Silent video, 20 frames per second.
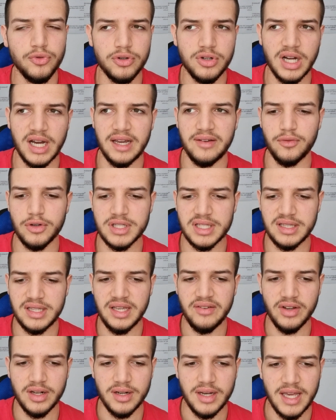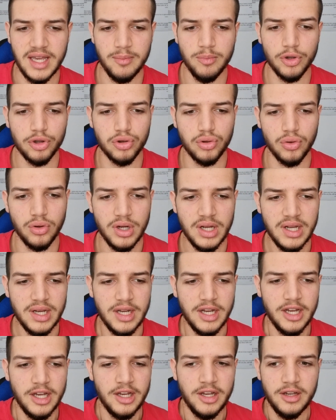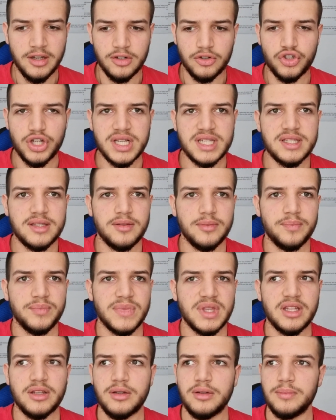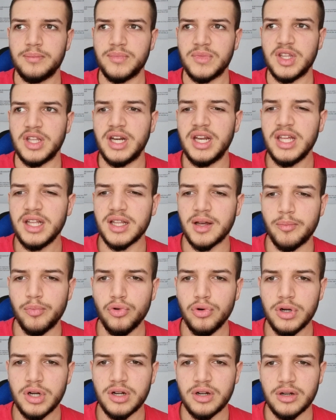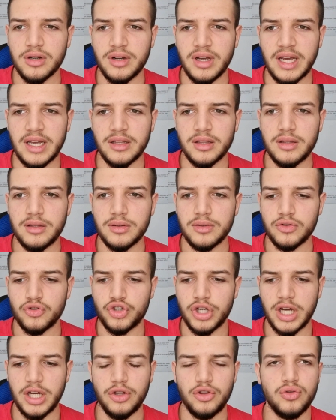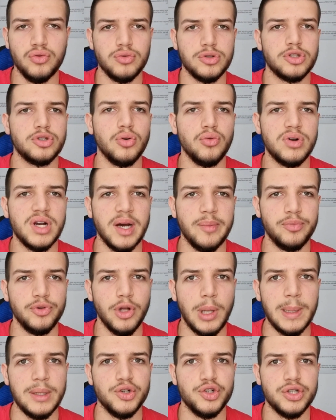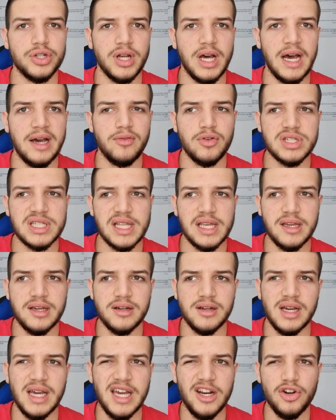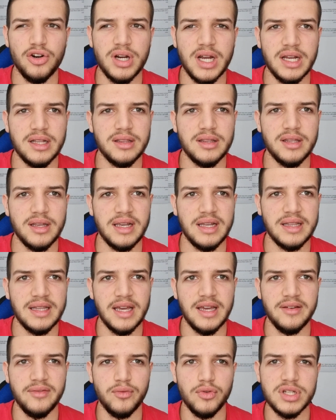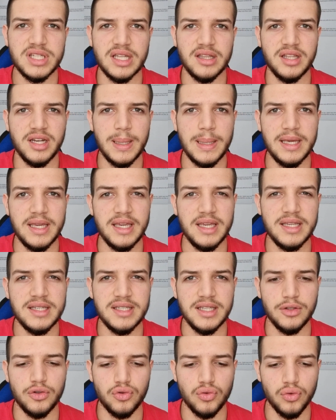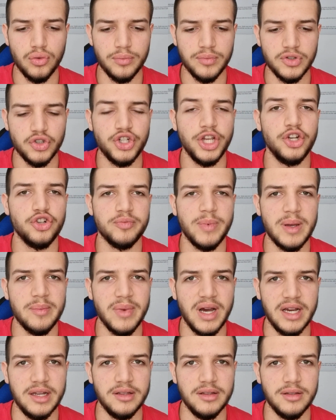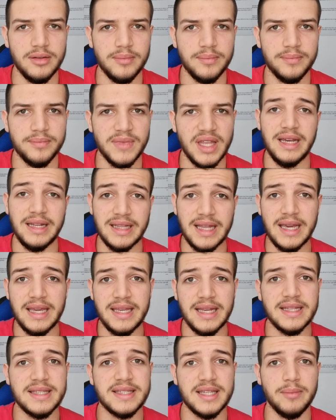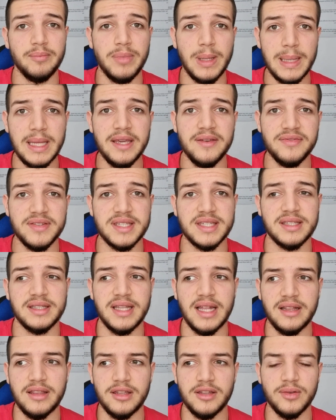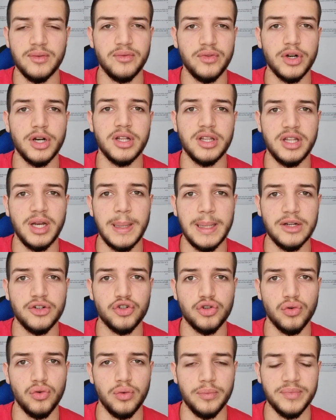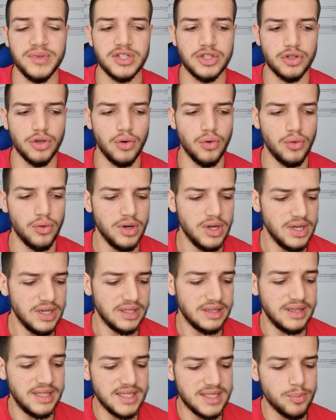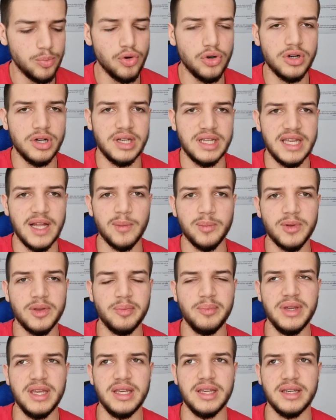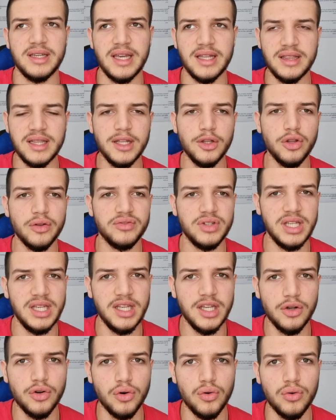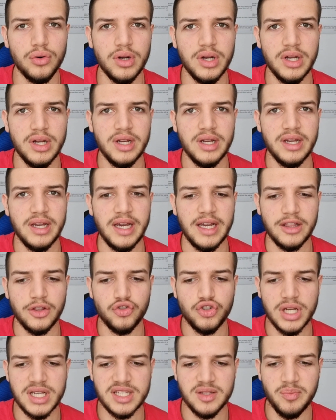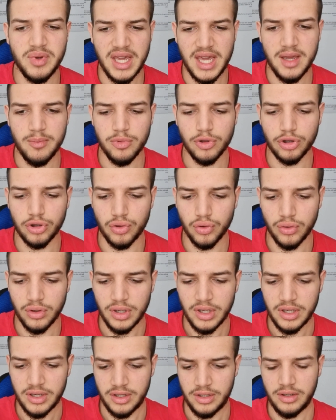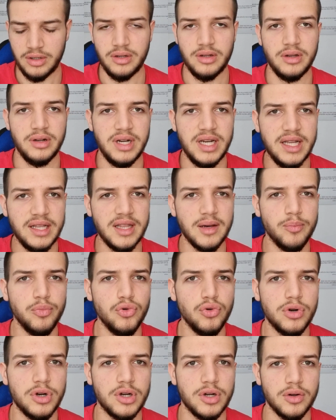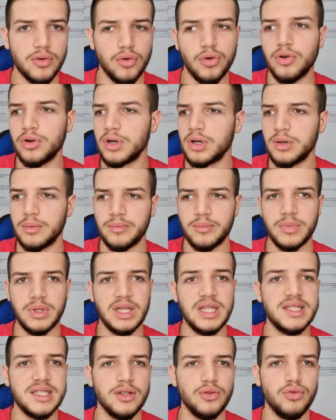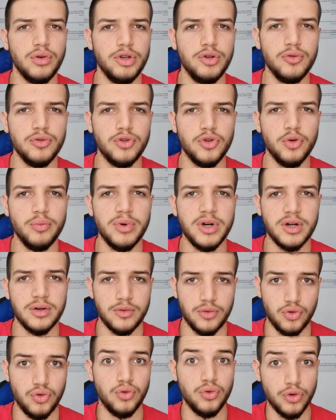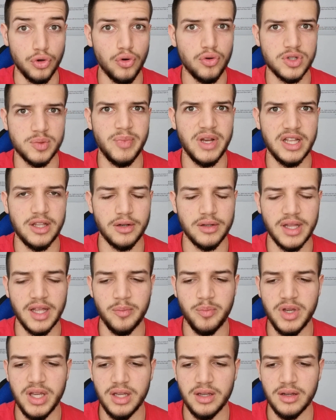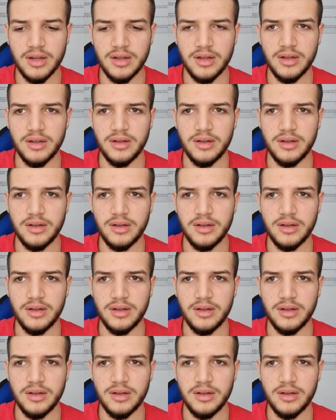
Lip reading: book, I wasn't even able to just read a book and try to soak up knowledge. I was like arrogant and I wasn't really easy to change my mind. And I had some beliefs that weren't really true. So this book helped me get rid of the ego and just be able to read a book or listen to a YouTuber who knows better than me